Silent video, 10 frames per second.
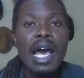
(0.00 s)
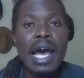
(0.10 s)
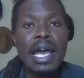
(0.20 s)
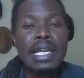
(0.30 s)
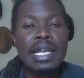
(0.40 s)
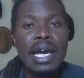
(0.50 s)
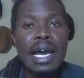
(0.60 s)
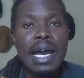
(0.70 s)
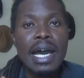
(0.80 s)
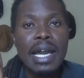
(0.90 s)
and
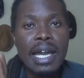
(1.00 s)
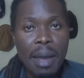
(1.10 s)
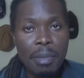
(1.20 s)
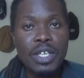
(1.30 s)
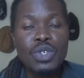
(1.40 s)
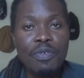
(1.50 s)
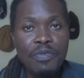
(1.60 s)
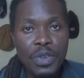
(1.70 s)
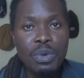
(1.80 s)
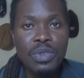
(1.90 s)
uh, coming to
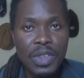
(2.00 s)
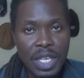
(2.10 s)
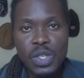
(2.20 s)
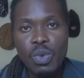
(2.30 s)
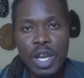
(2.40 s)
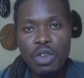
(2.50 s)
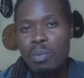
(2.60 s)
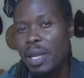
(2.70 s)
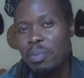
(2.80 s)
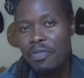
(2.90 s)
view this one. You
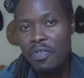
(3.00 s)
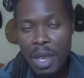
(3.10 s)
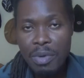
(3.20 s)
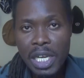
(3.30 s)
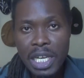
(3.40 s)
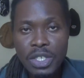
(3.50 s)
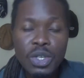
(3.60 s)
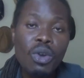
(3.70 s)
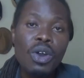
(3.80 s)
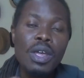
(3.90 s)
might be very
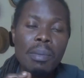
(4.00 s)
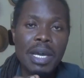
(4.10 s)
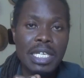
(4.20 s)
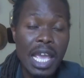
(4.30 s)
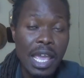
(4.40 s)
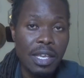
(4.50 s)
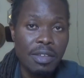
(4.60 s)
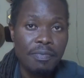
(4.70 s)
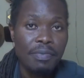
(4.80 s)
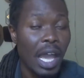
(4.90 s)
little but hey,
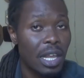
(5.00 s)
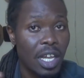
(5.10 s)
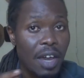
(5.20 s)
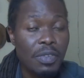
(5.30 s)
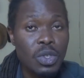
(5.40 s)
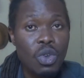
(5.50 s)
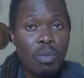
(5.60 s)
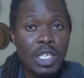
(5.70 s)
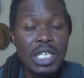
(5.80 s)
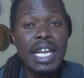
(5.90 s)
I love you so
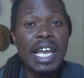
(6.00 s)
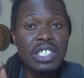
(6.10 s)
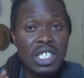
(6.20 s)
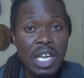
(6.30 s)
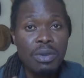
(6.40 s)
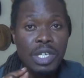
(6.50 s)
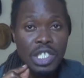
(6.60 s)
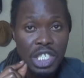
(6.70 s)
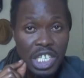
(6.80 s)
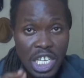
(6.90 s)
much and I
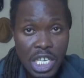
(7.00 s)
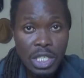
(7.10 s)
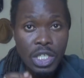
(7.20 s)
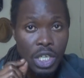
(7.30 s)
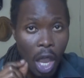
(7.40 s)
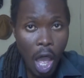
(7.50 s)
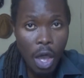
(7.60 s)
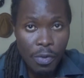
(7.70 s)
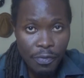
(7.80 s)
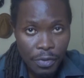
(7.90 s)
cherish each
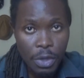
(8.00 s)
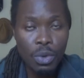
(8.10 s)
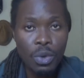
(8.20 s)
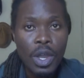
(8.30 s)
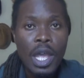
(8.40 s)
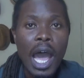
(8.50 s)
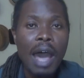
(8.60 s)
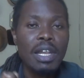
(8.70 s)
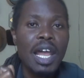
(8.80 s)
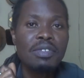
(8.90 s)
of you.
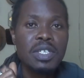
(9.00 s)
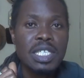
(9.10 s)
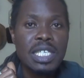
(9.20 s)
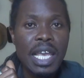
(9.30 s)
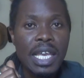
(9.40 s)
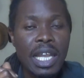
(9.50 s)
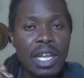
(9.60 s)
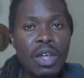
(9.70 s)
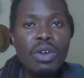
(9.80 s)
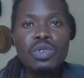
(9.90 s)
I'd love to say
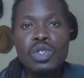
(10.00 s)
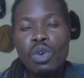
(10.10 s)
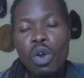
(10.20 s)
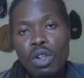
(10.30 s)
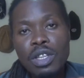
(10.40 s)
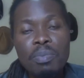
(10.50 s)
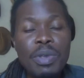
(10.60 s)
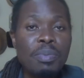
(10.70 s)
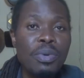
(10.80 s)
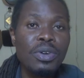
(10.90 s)
hello to all the
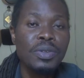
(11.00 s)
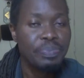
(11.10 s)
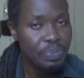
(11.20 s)
people